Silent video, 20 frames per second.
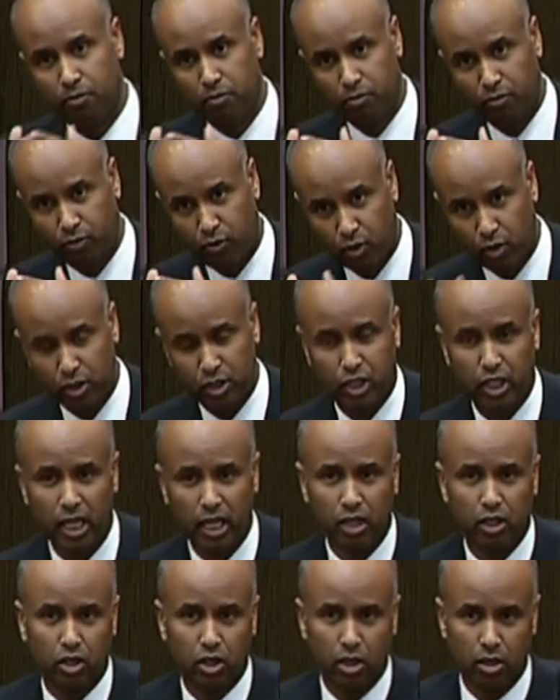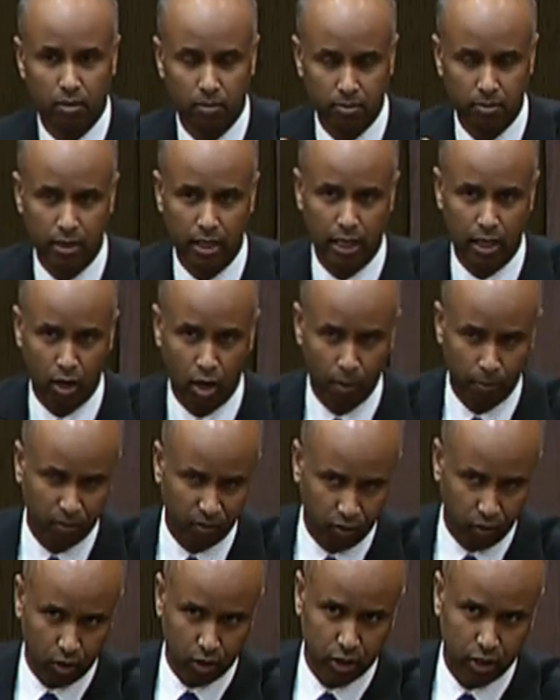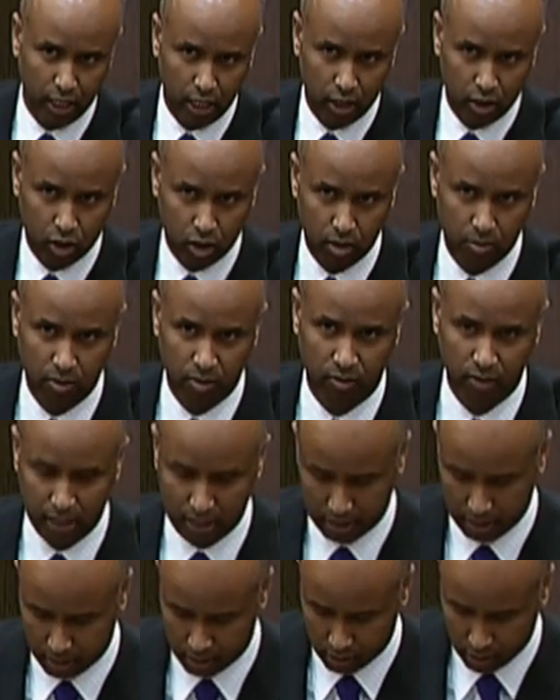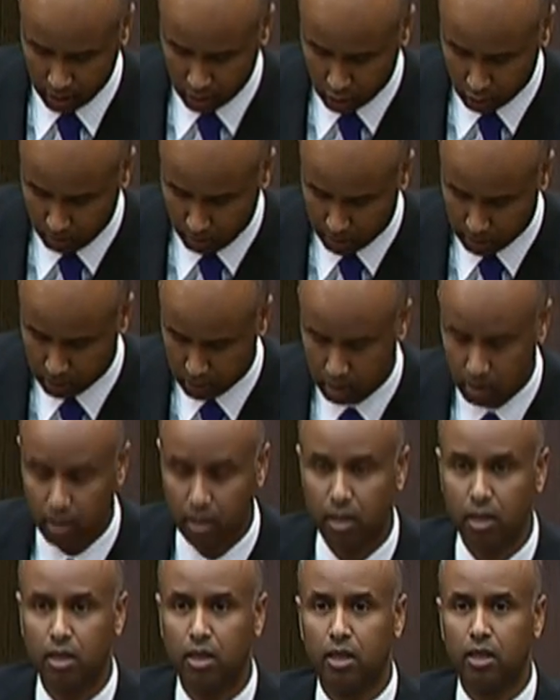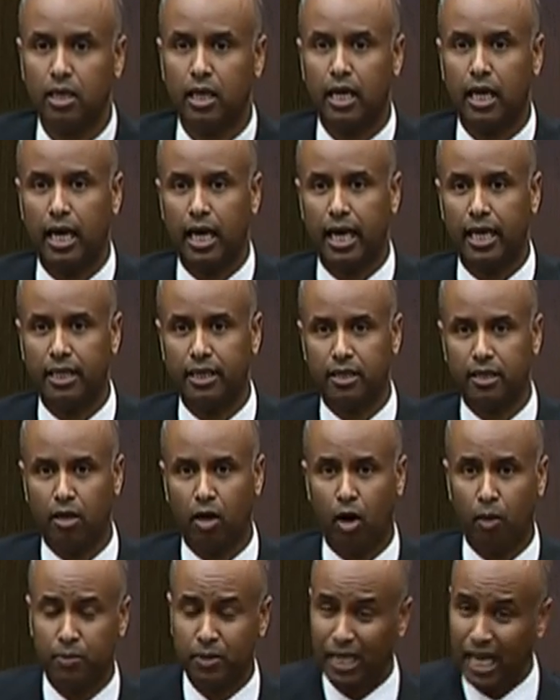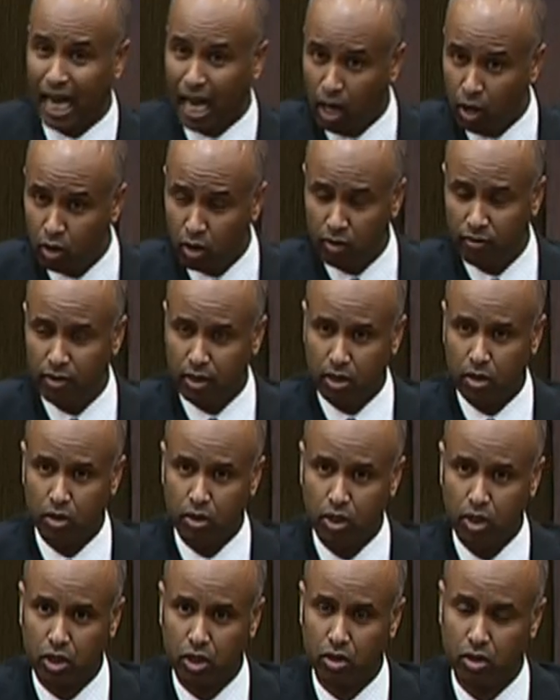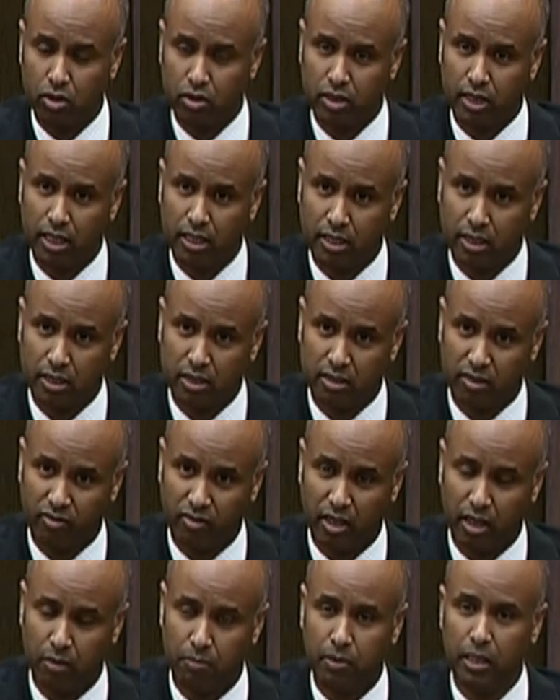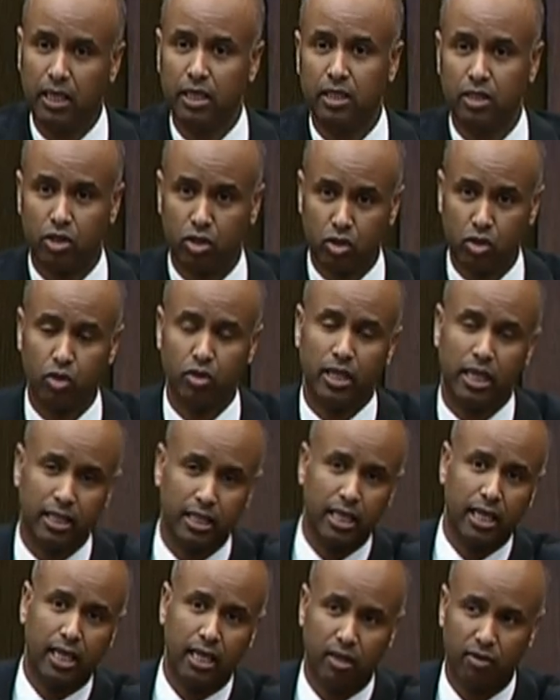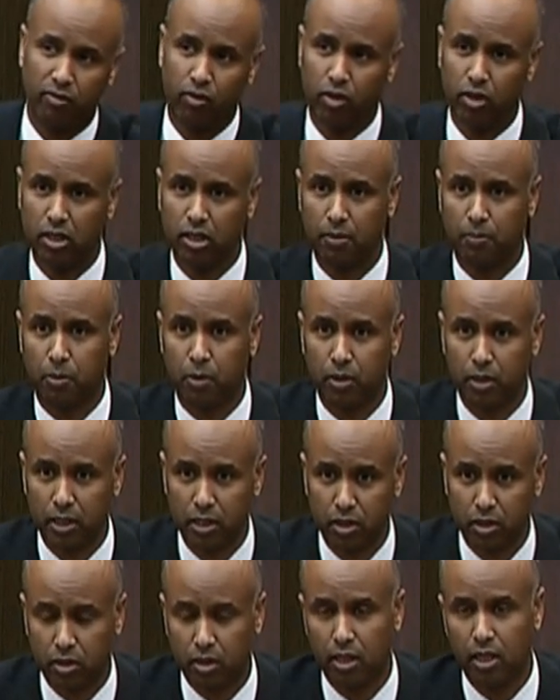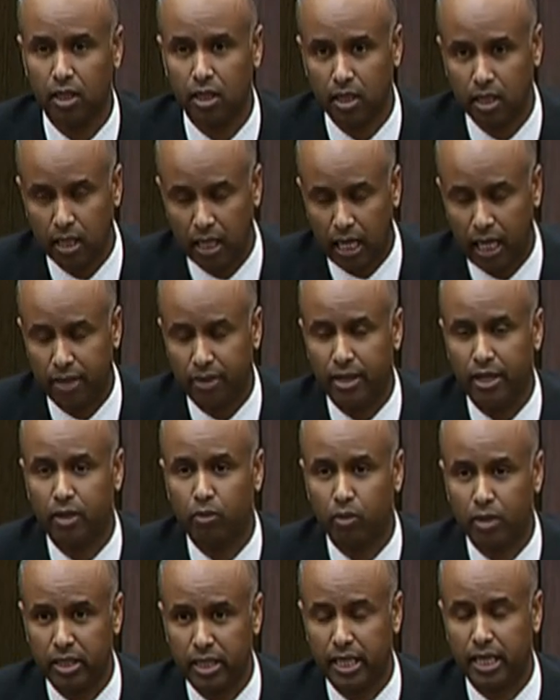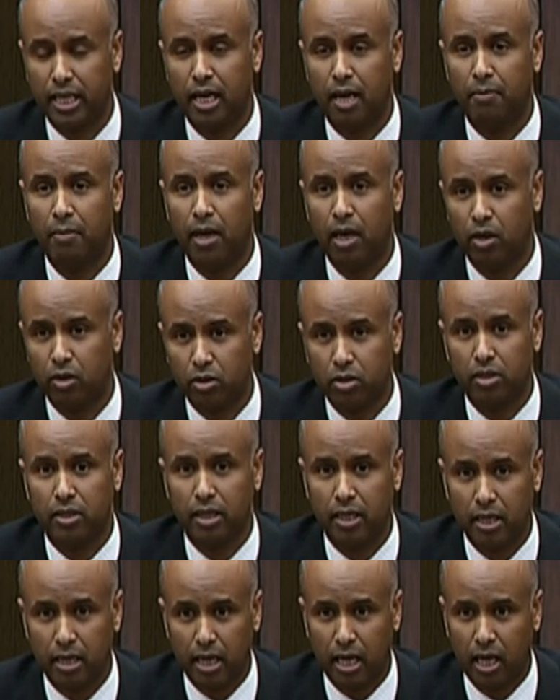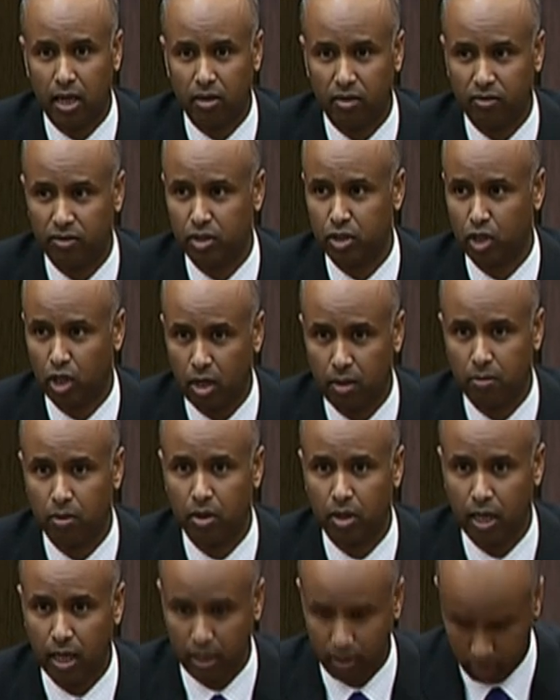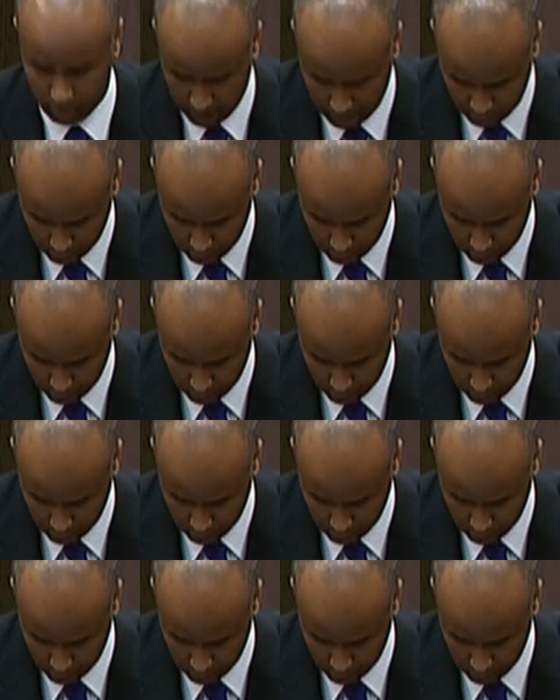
for a jail term, opt for a jail term of less than 6 months, and opt out of a conditional sentence availability so that they can avoid deportation. And then when they come out, they're out of a job or